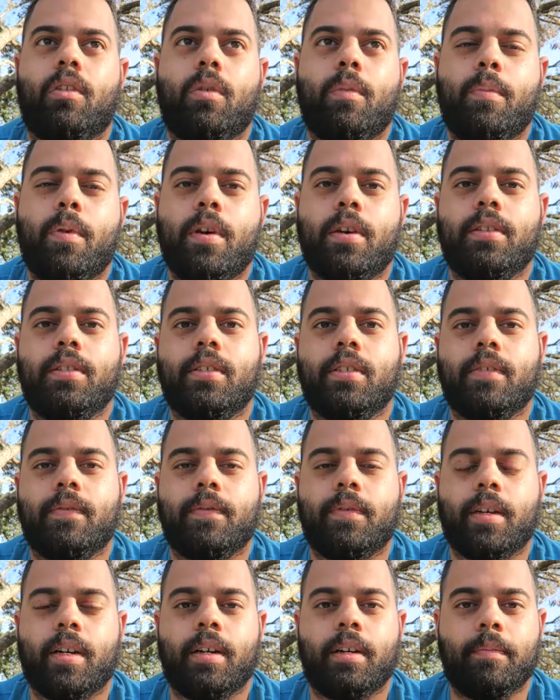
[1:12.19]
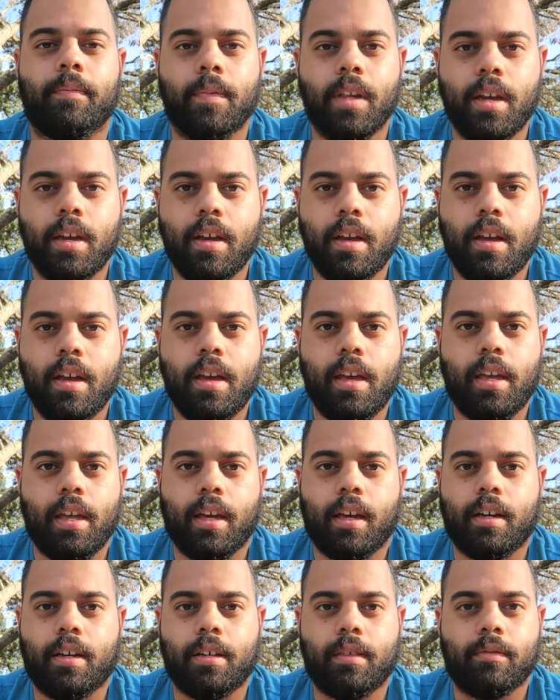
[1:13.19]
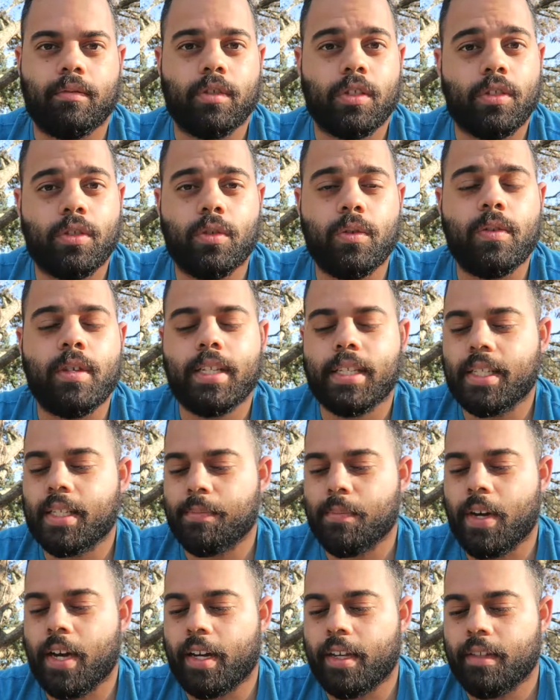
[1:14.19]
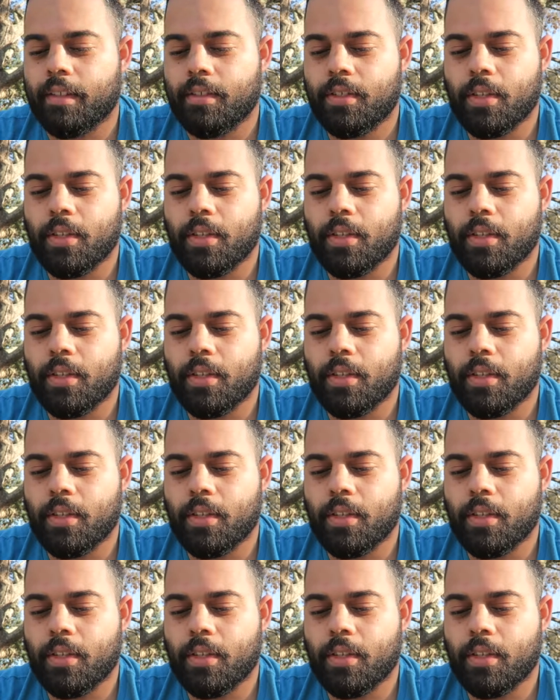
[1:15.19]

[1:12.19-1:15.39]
all parts of the student's mind.